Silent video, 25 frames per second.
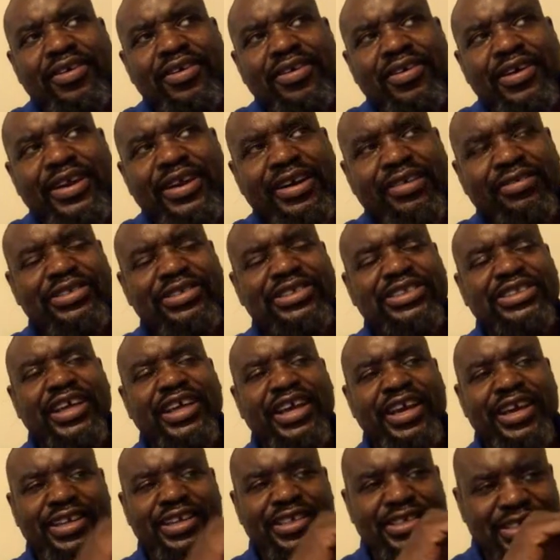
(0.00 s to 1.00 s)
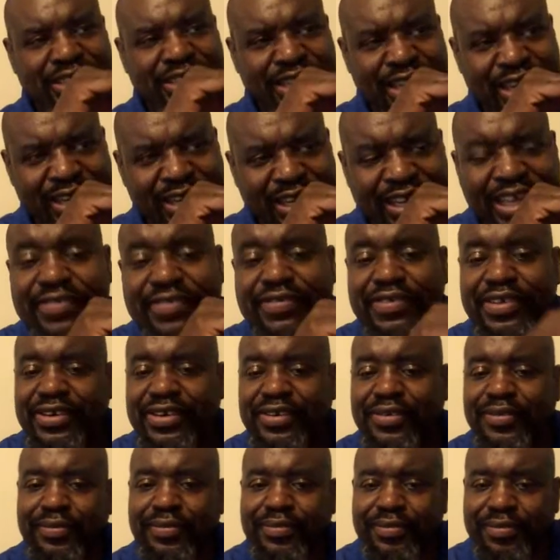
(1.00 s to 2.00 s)
what I was saying is that
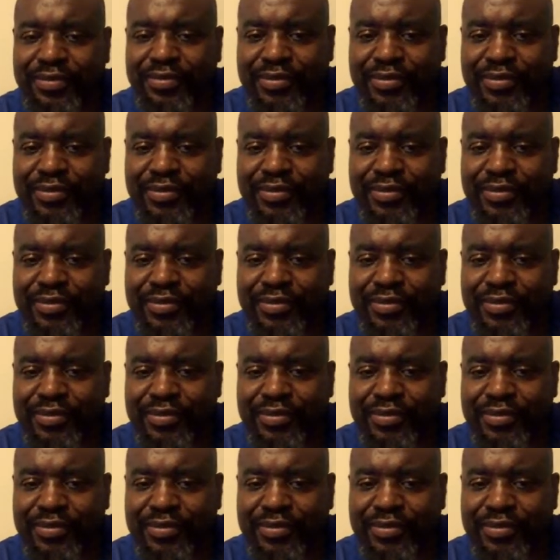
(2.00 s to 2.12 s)
even